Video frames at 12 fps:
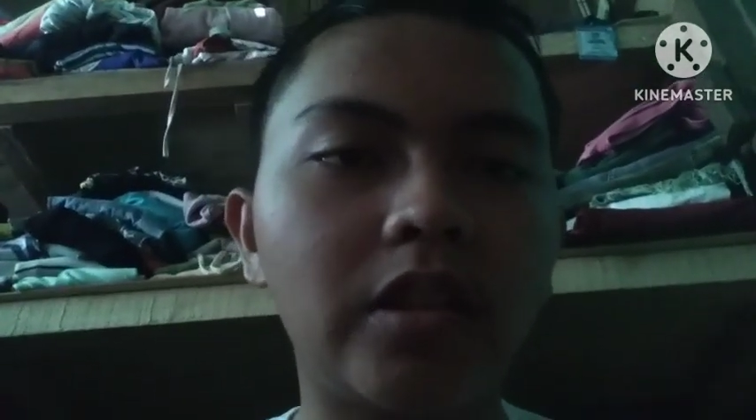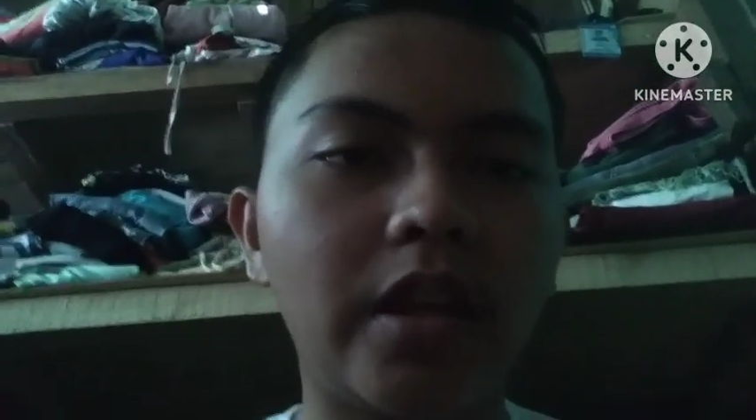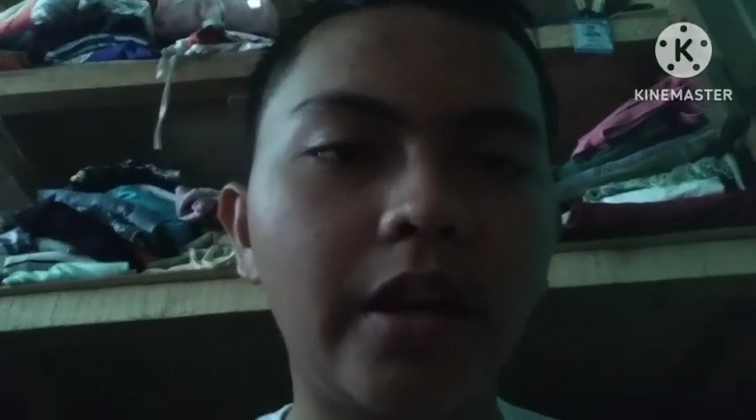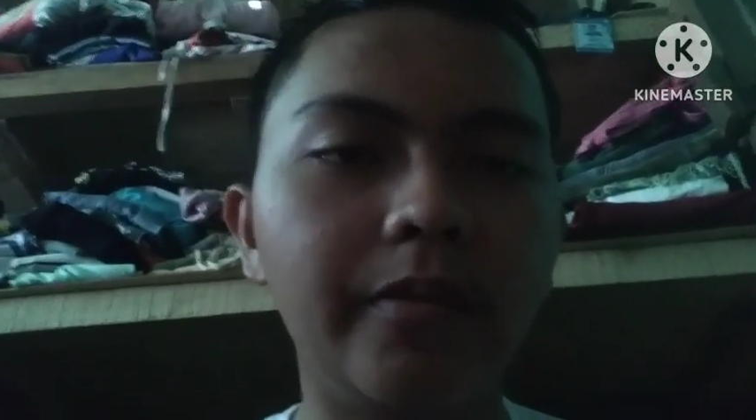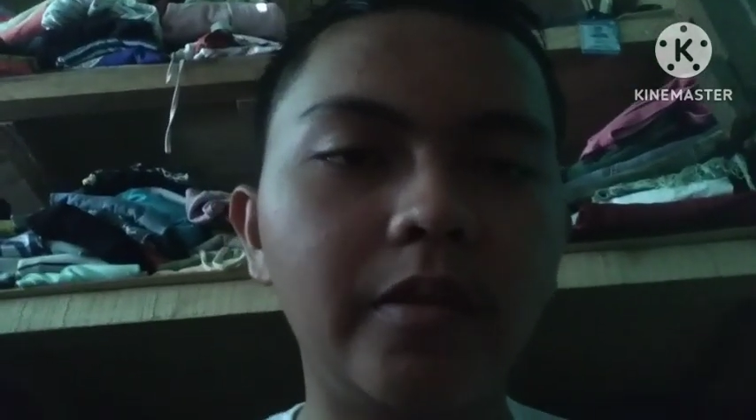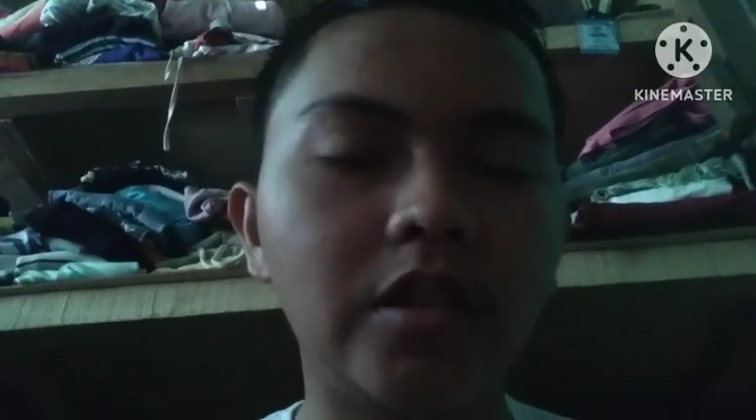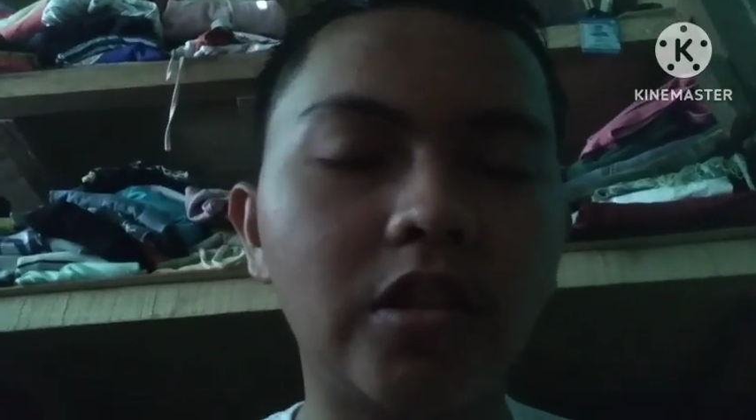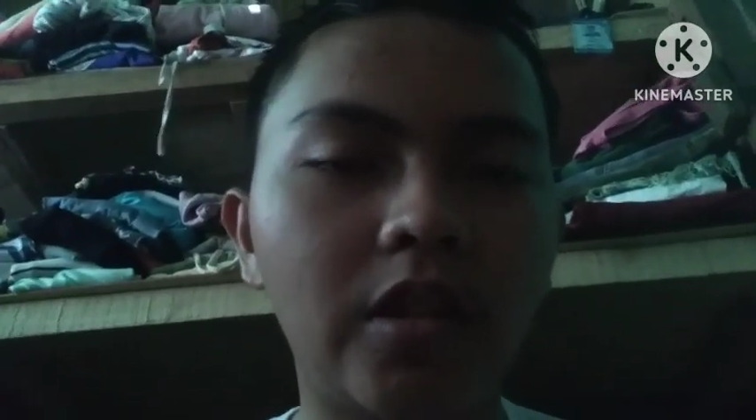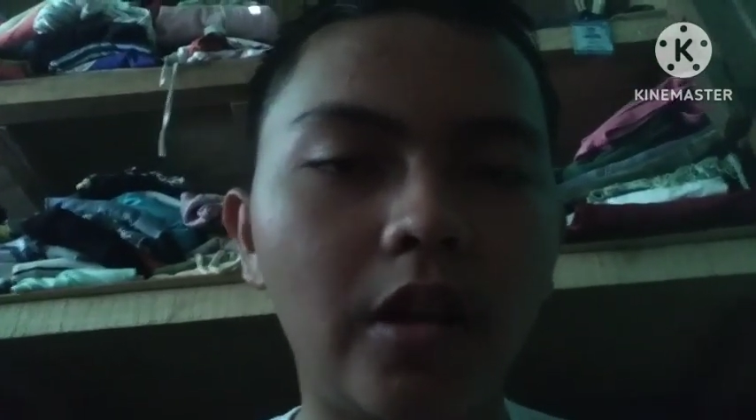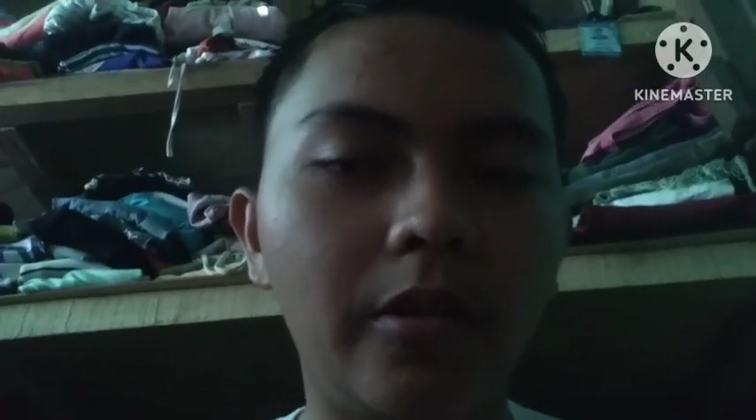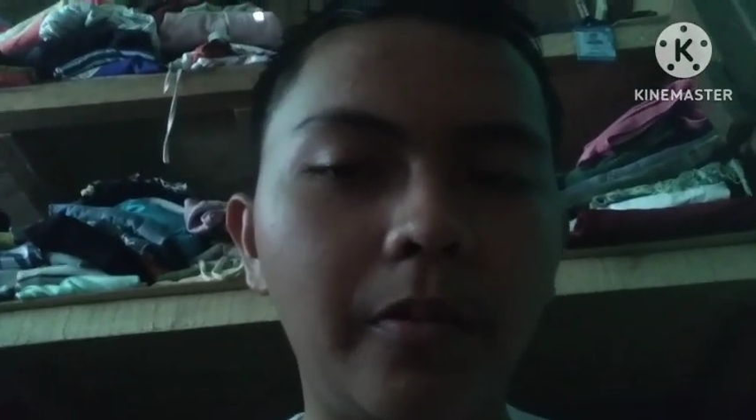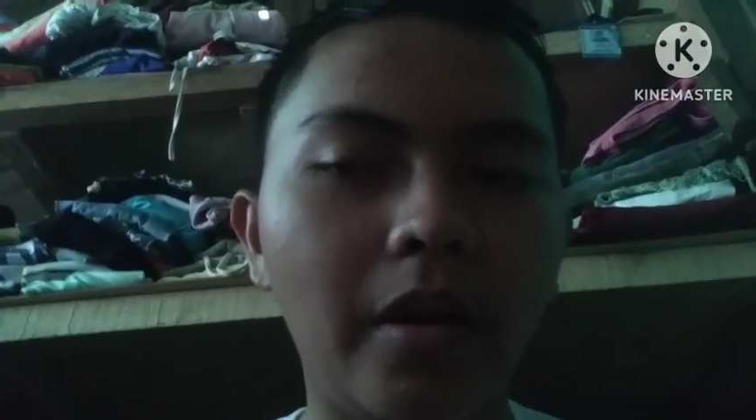that I've
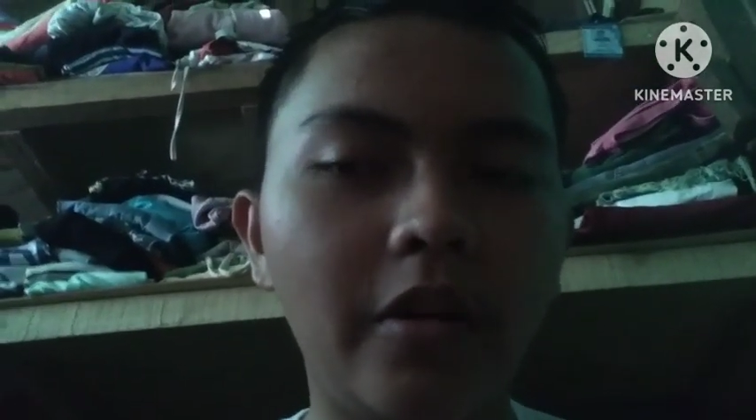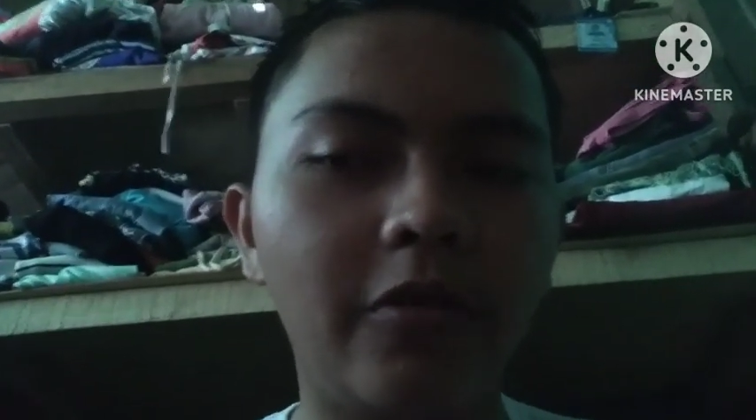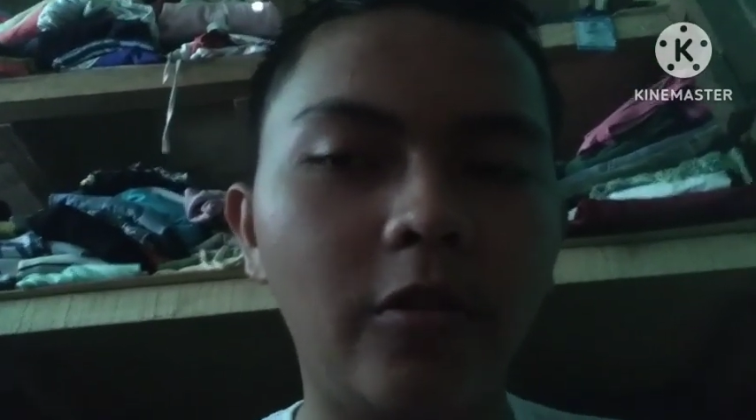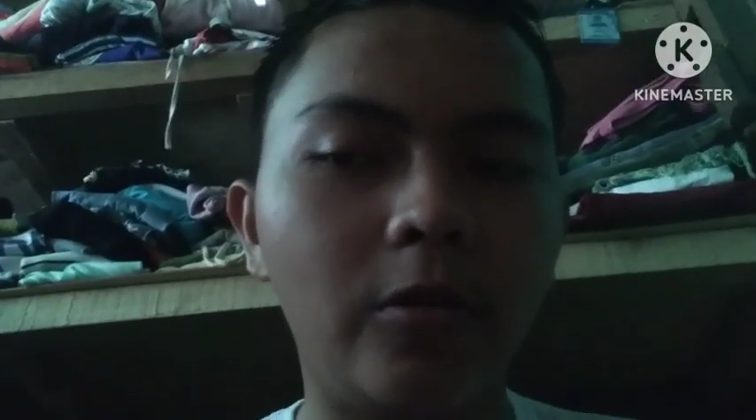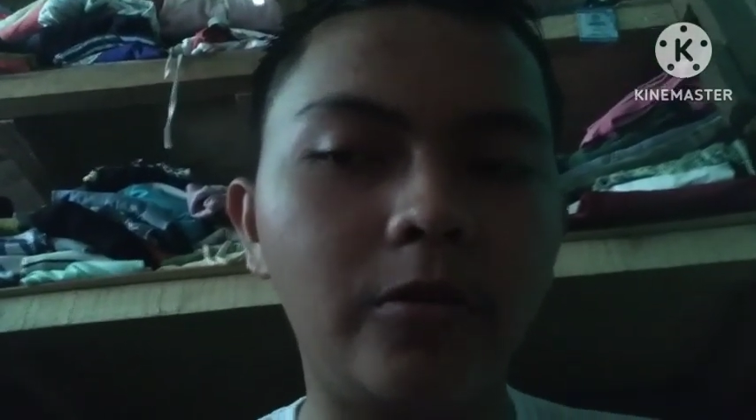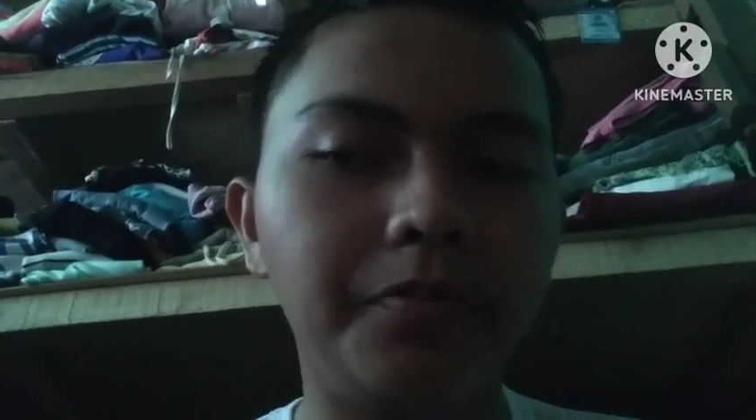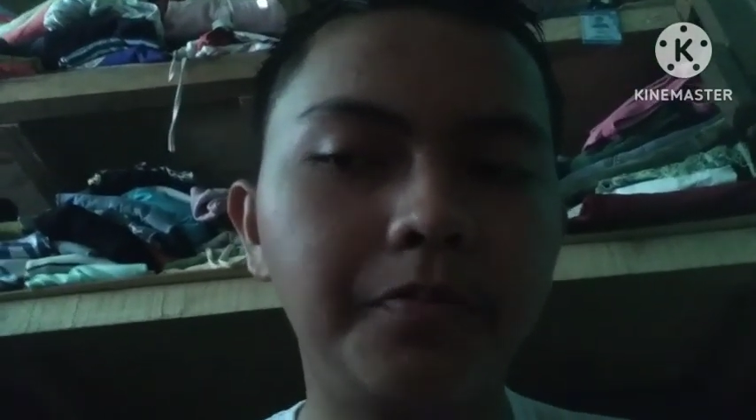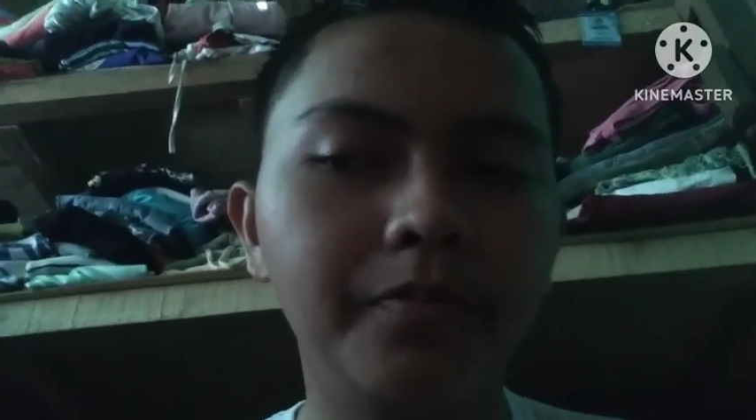installed on my phone,